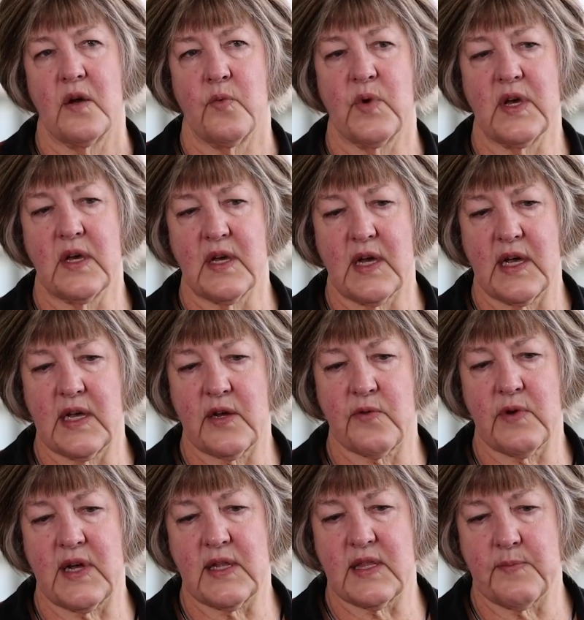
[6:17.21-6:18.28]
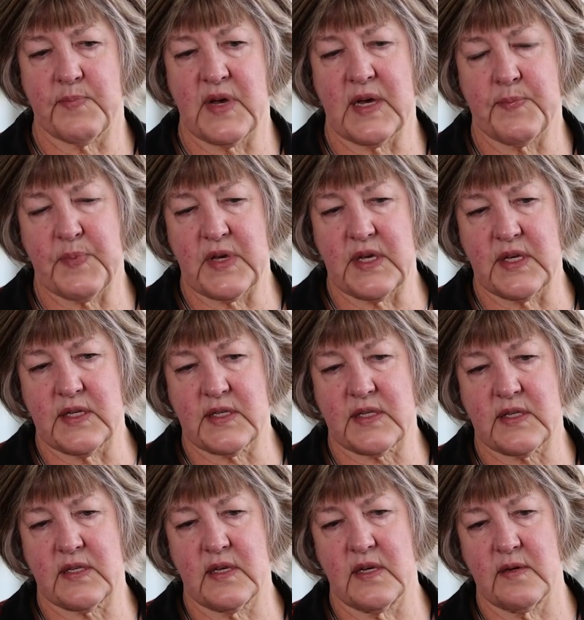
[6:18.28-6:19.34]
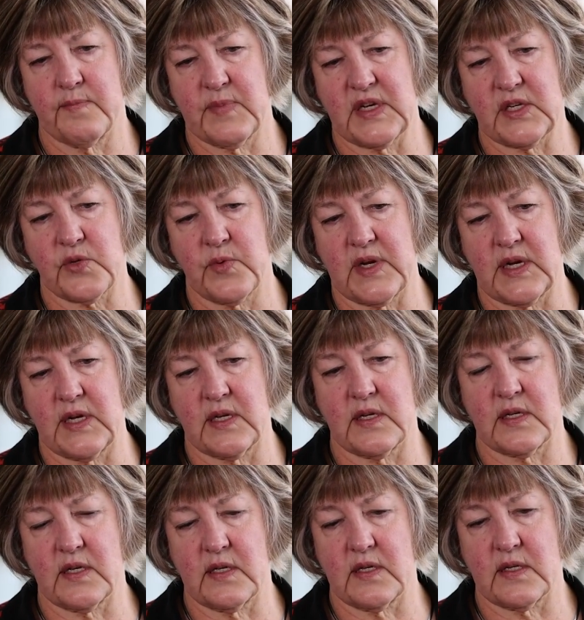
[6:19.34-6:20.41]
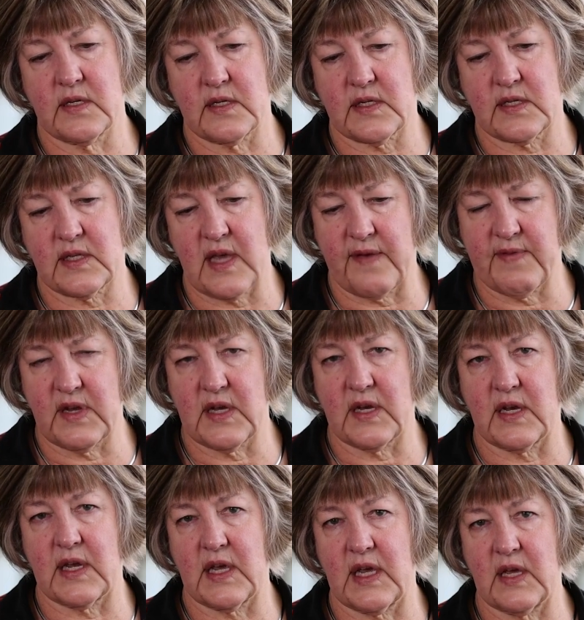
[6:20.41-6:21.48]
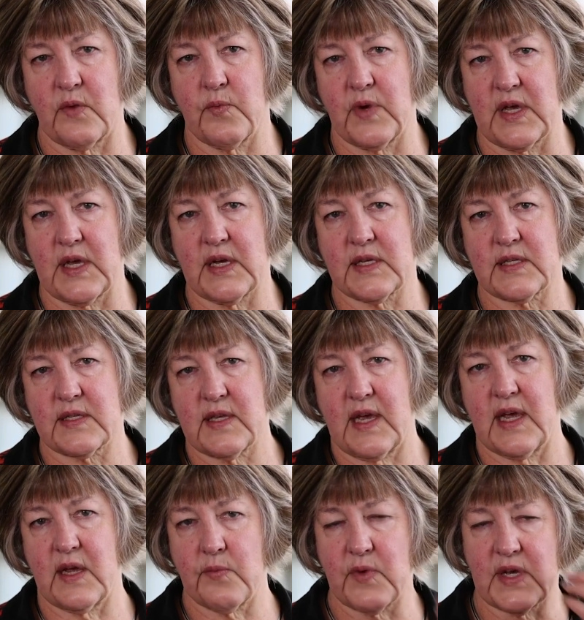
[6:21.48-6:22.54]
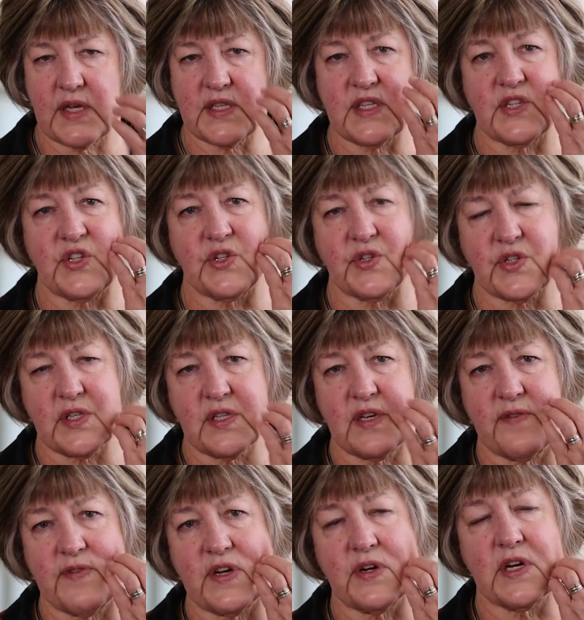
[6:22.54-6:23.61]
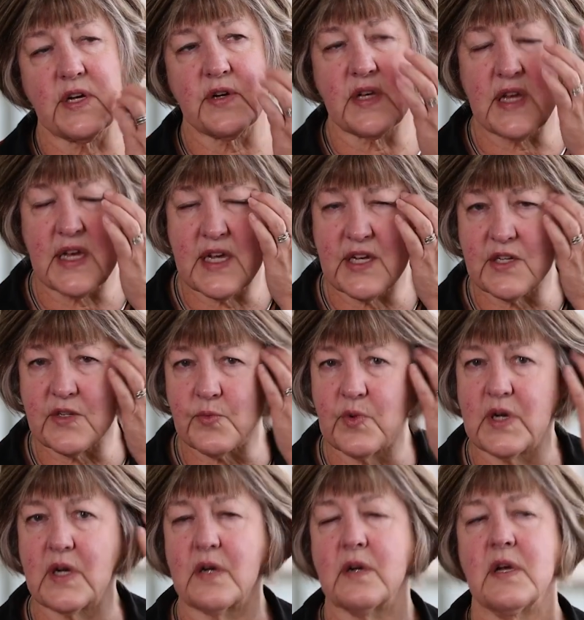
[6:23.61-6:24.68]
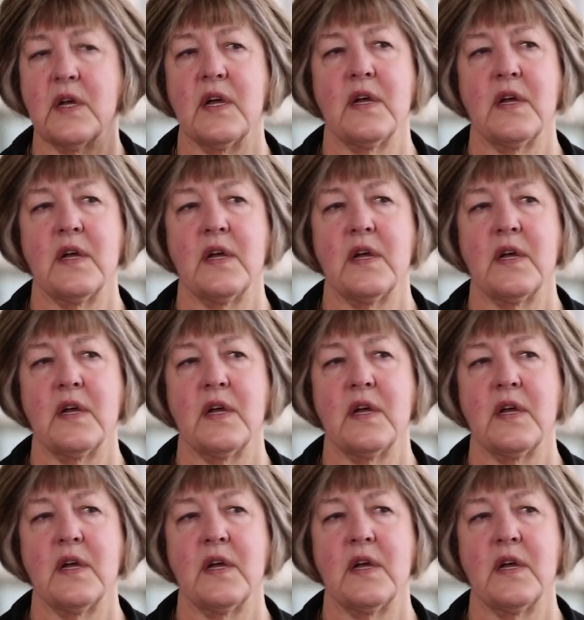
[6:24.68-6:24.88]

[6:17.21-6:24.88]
Well, I grade the puppies between 7 and 8 weeks. 8 weeks is usually a very good age where